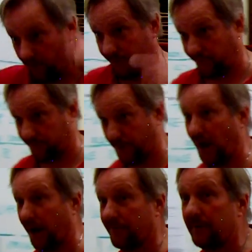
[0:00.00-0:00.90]
to lose some
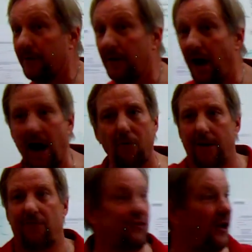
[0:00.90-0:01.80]
fun. I don't
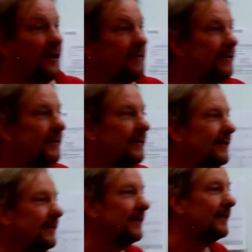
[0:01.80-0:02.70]
give a shit.
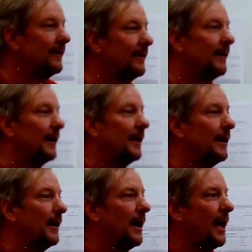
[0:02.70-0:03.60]

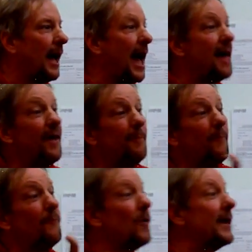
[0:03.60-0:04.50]
And then
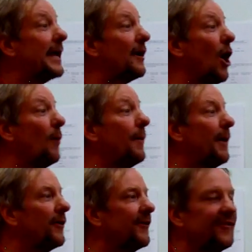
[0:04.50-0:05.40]
we get home, and
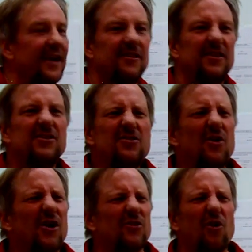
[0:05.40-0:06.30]
Meredith says,
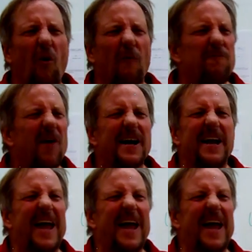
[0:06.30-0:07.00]
you're a total fucking